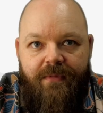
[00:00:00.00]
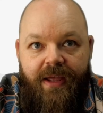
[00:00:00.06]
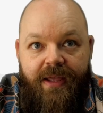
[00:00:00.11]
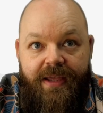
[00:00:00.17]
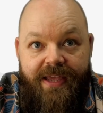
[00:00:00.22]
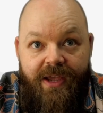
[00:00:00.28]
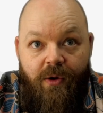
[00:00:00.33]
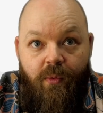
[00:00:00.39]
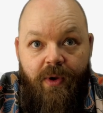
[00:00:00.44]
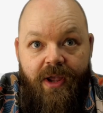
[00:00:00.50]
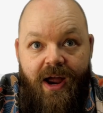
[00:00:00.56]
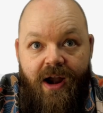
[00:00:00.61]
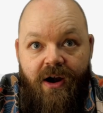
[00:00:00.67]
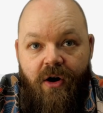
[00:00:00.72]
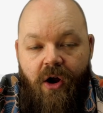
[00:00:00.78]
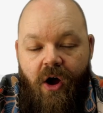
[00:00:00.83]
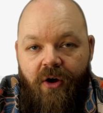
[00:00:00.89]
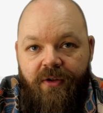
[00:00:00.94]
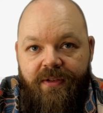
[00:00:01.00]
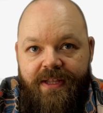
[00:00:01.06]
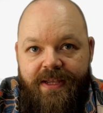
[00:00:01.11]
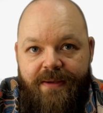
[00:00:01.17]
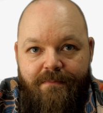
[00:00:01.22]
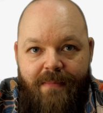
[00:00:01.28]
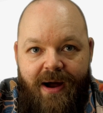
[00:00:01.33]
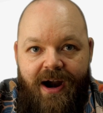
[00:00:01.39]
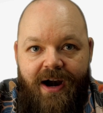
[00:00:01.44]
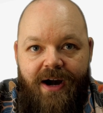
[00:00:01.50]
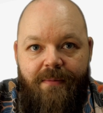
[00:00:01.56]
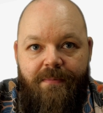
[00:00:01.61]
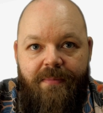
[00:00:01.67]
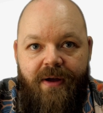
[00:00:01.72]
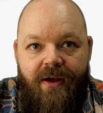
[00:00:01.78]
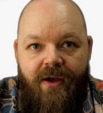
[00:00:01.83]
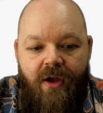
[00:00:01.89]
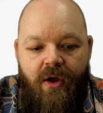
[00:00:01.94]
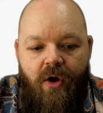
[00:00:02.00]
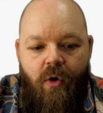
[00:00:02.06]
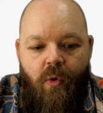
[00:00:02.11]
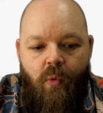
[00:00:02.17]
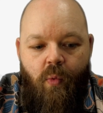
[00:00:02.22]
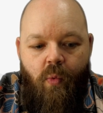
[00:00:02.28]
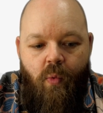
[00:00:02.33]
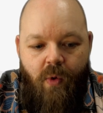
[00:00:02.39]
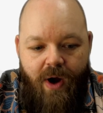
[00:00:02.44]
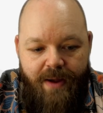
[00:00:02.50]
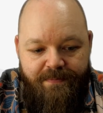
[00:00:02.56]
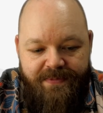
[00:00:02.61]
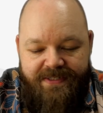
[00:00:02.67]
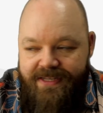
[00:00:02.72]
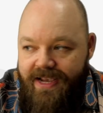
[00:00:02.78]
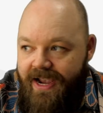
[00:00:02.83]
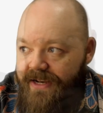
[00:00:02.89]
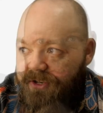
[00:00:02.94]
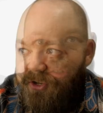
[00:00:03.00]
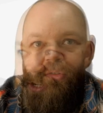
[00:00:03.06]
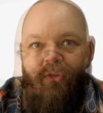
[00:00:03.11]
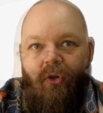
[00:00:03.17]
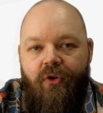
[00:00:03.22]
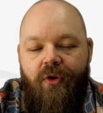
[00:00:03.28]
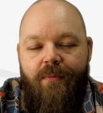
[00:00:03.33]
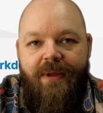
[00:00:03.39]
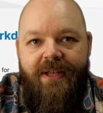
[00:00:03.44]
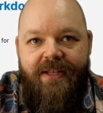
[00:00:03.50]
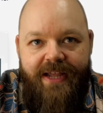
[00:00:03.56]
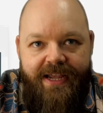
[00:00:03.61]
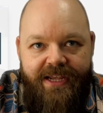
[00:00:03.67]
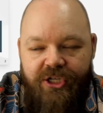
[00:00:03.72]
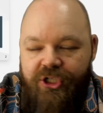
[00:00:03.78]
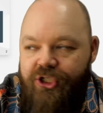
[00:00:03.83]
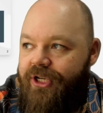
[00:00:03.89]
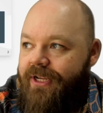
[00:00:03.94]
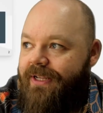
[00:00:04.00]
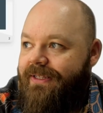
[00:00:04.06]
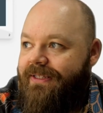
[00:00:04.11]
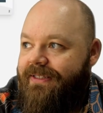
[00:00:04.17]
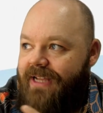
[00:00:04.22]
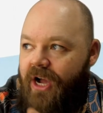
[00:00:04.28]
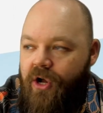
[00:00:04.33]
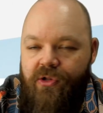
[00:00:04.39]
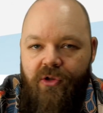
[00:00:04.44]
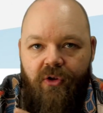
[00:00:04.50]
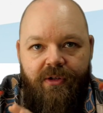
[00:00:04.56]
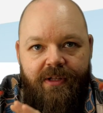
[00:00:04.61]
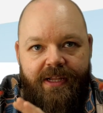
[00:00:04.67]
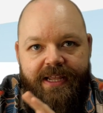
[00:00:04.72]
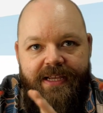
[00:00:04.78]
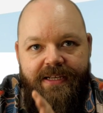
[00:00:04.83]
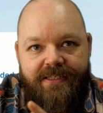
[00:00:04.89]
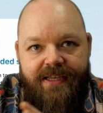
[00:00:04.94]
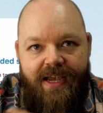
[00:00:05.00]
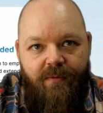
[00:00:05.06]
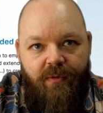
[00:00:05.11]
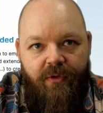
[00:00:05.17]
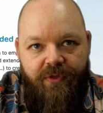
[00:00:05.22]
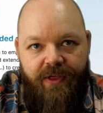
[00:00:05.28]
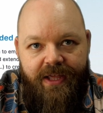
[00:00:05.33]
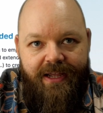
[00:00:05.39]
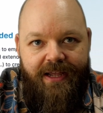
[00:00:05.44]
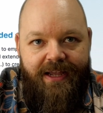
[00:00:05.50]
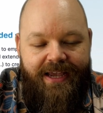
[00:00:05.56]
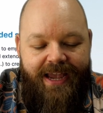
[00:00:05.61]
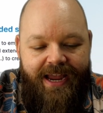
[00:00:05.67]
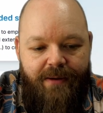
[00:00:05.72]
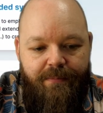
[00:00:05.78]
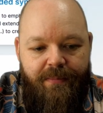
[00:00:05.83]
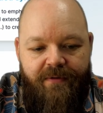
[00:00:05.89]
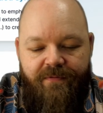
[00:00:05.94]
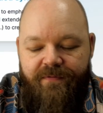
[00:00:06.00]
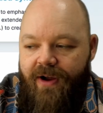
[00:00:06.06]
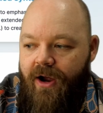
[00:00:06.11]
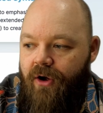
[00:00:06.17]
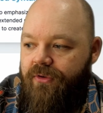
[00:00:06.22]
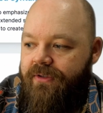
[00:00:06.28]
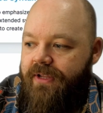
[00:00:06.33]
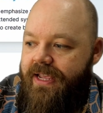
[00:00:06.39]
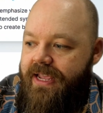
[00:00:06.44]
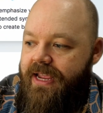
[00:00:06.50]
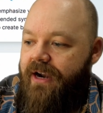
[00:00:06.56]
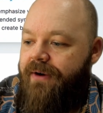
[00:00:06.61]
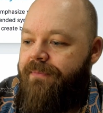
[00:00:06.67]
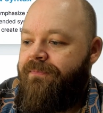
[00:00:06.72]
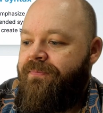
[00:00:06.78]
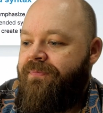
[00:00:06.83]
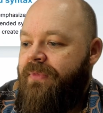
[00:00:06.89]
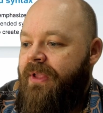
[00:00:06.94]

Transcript: Here we are on the MARP website, the documentation, download links, everything can be found here.